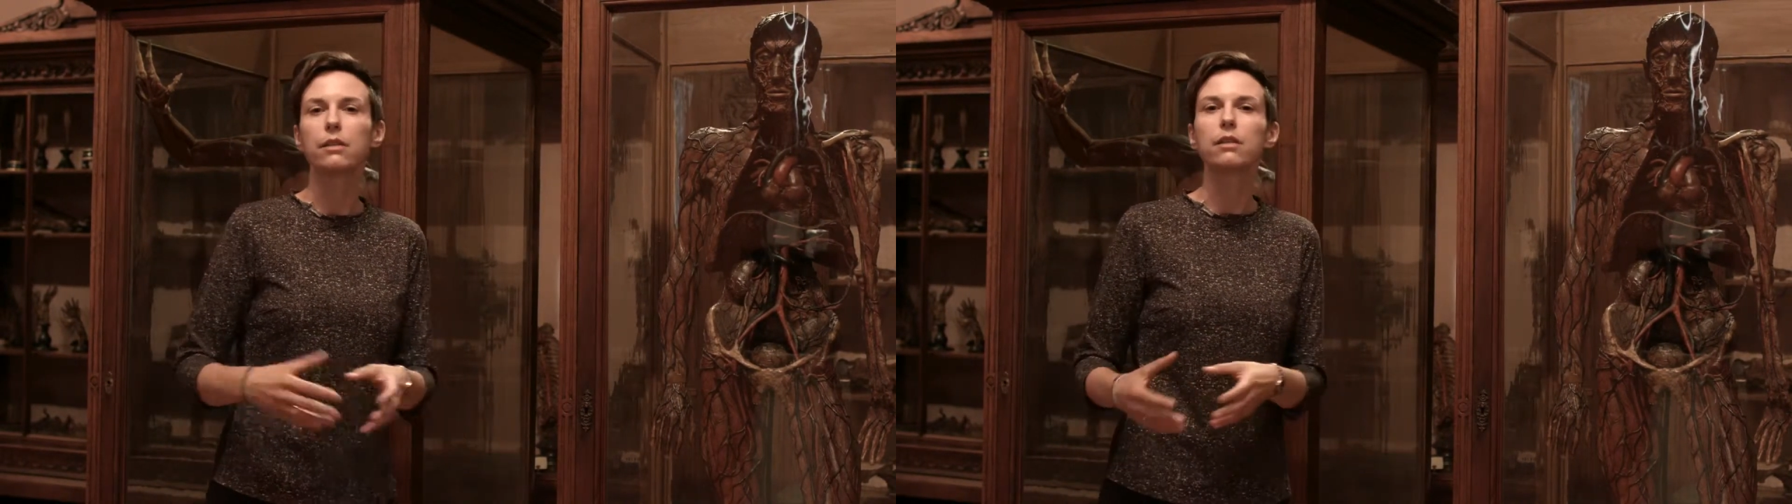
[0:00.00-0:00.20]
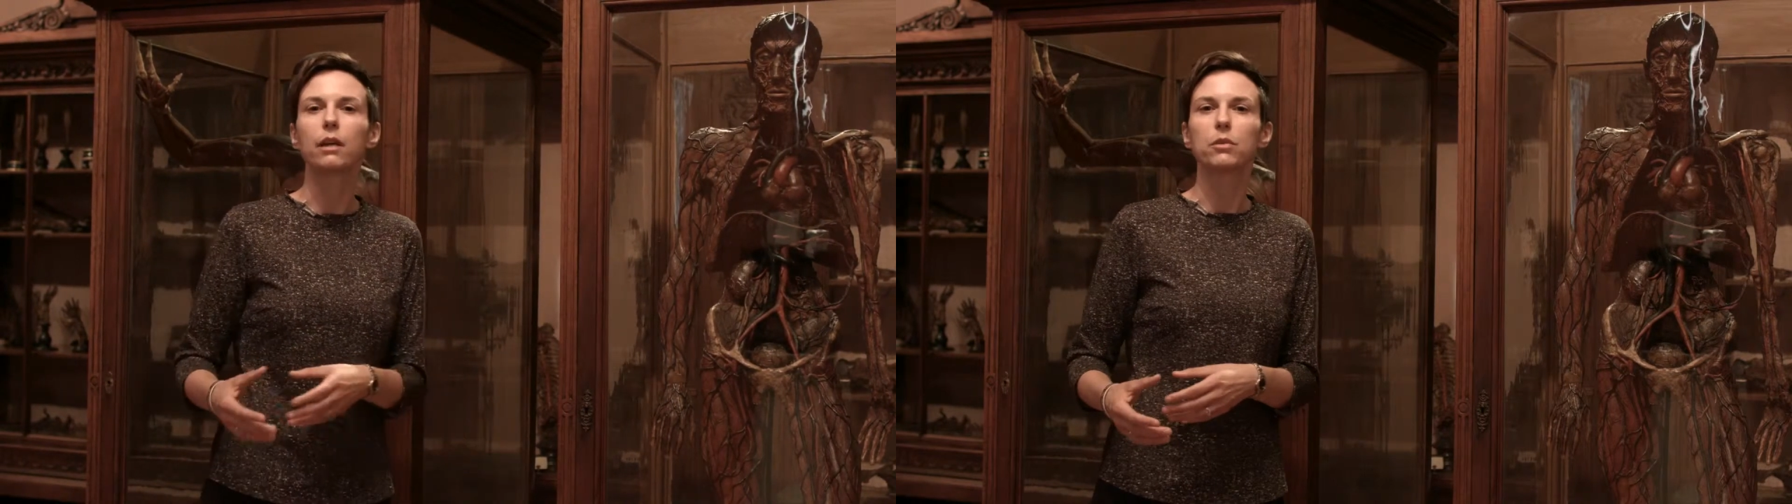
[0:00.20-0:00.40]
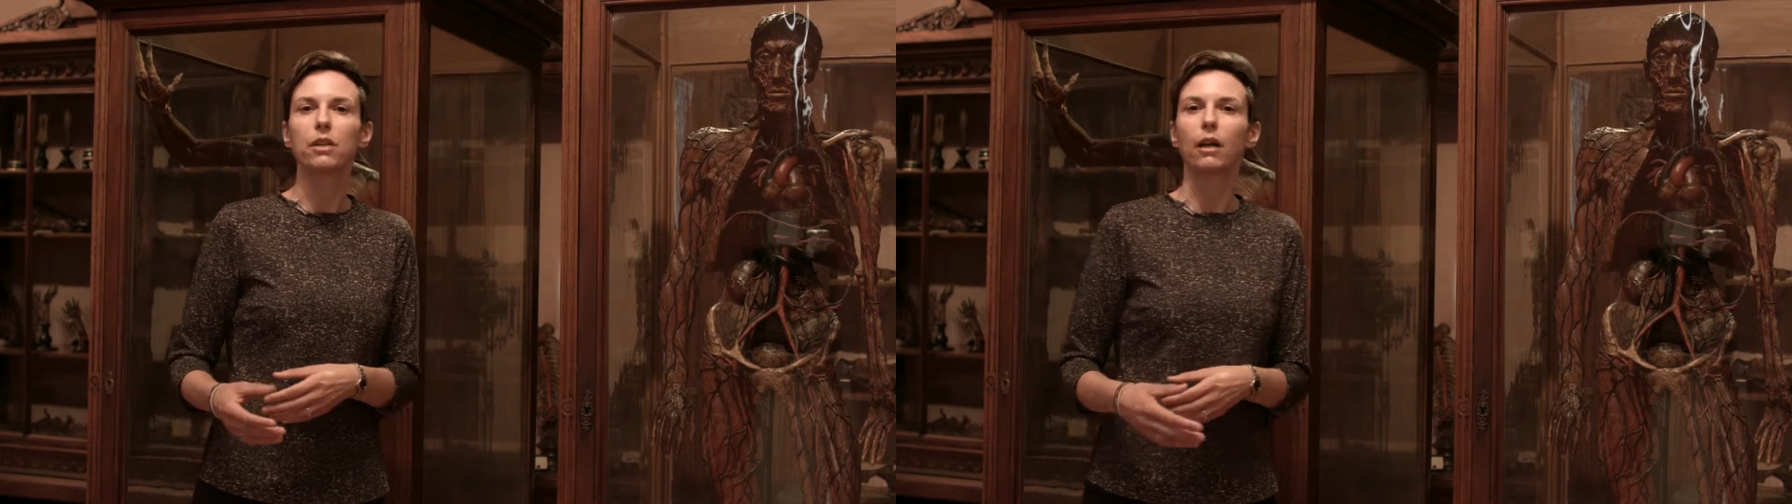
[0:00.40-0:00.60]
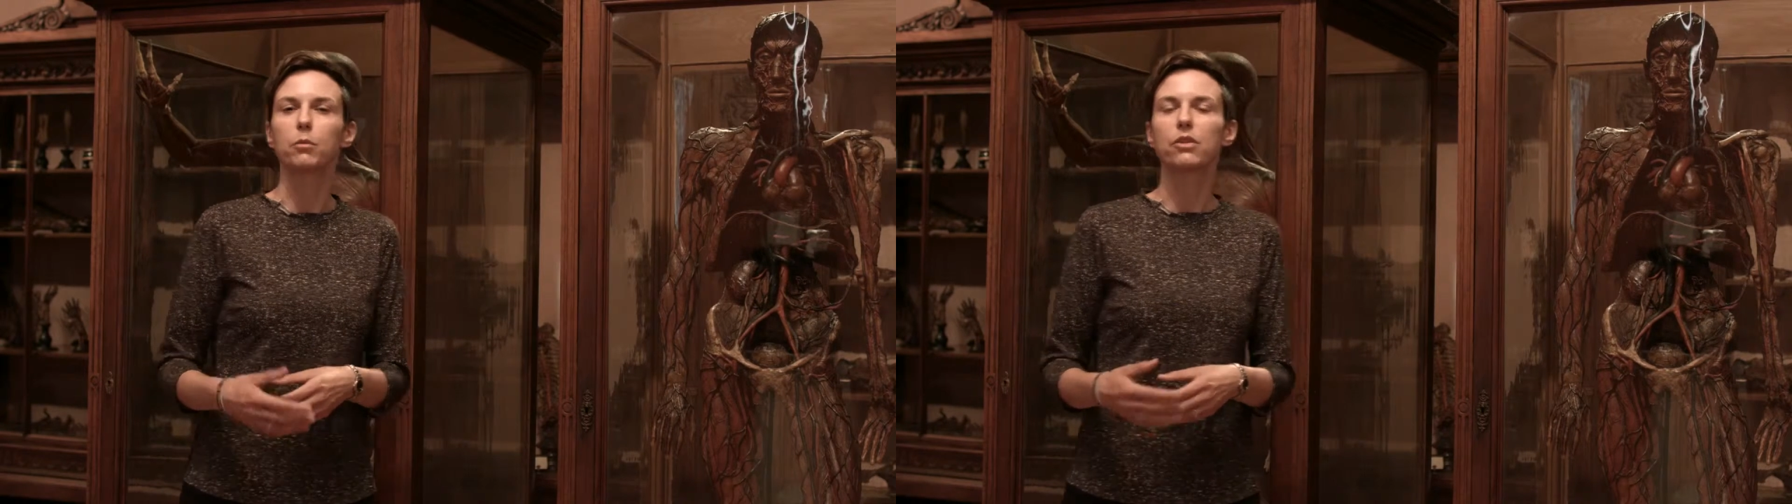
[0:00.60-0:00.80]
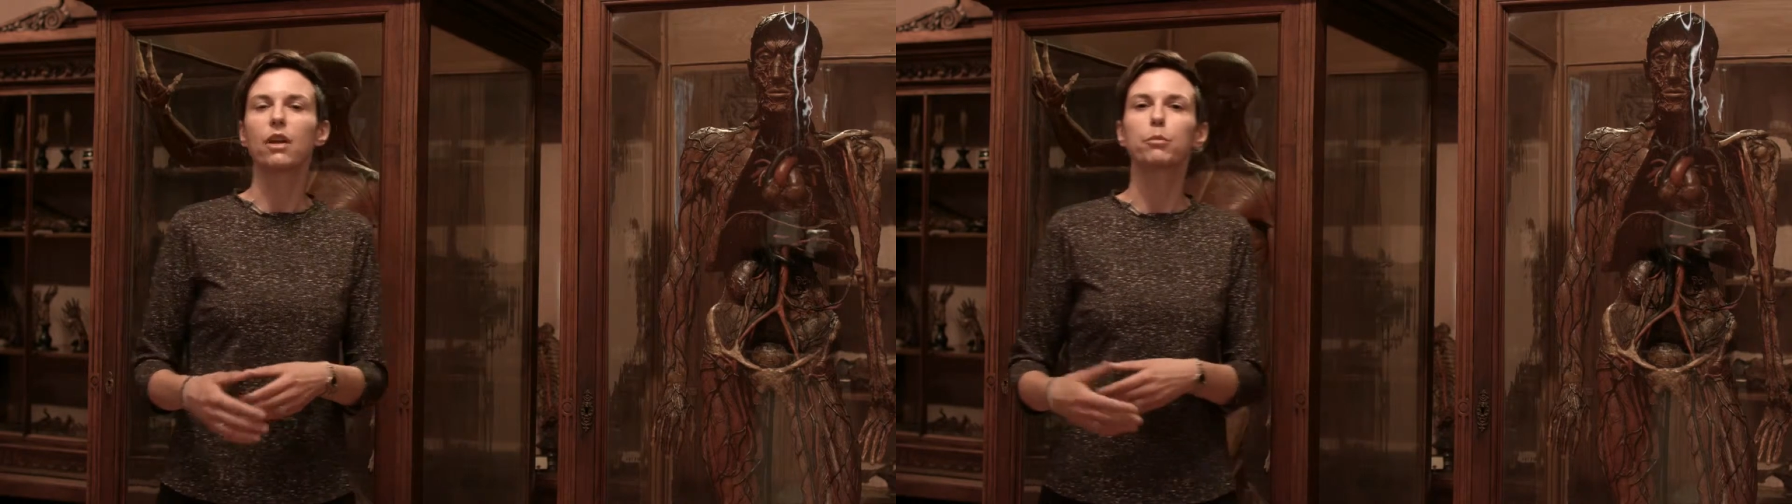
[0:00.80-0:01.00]
same
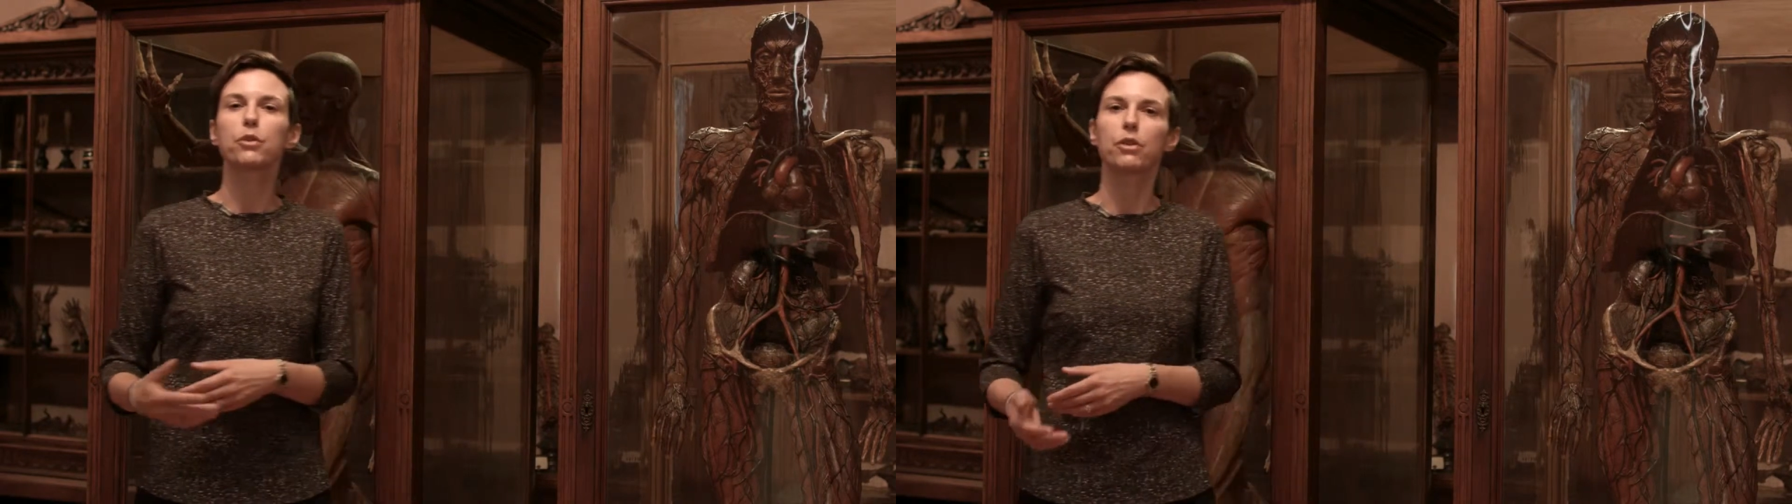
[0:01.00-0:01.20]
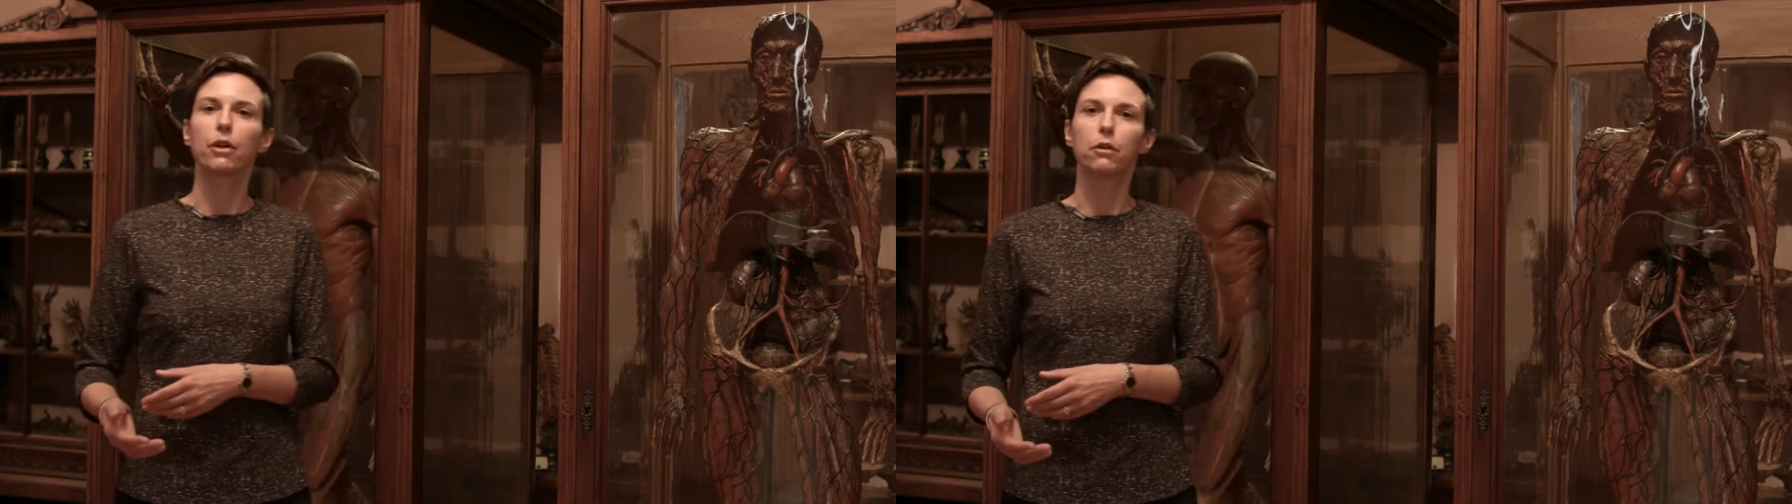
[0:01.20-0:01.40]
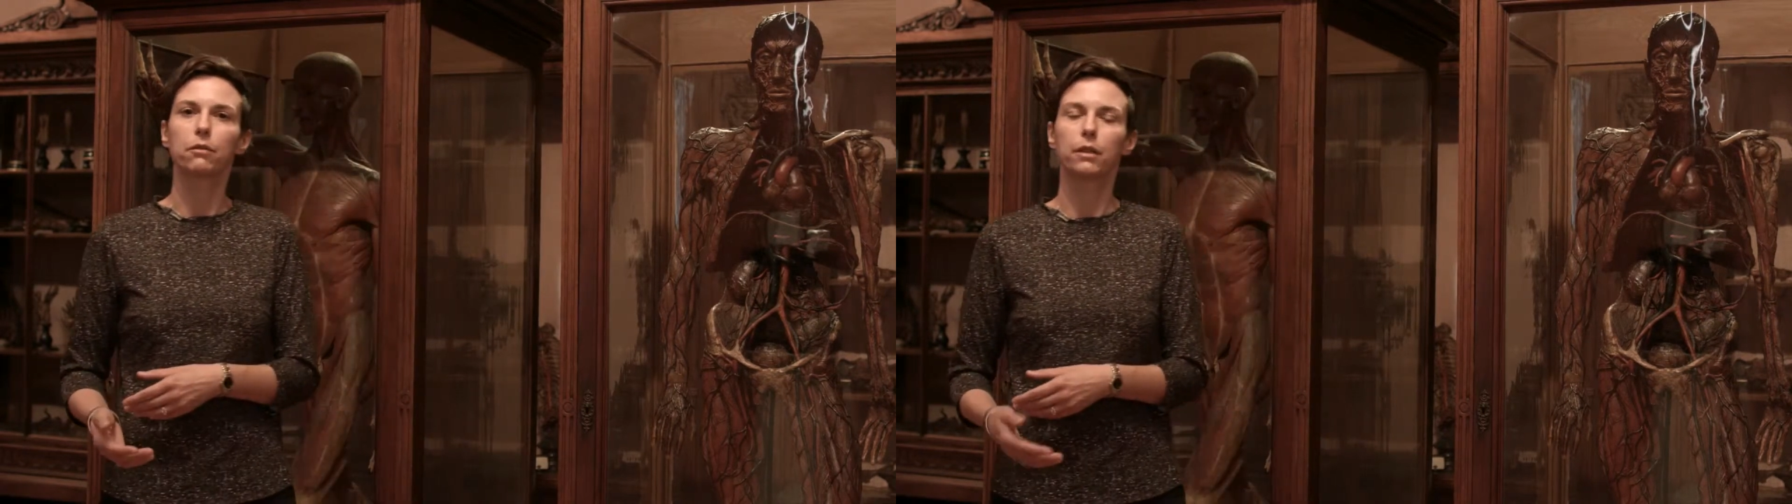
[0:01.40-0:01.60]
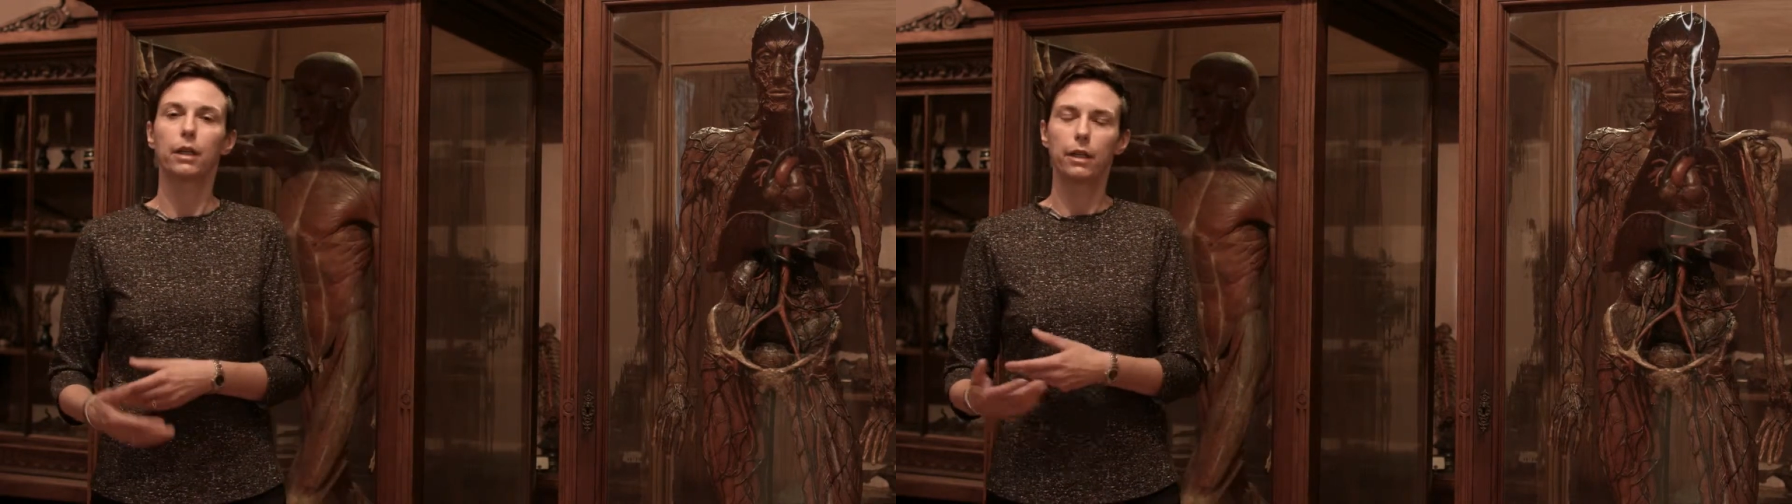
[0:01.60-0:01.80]
time subserve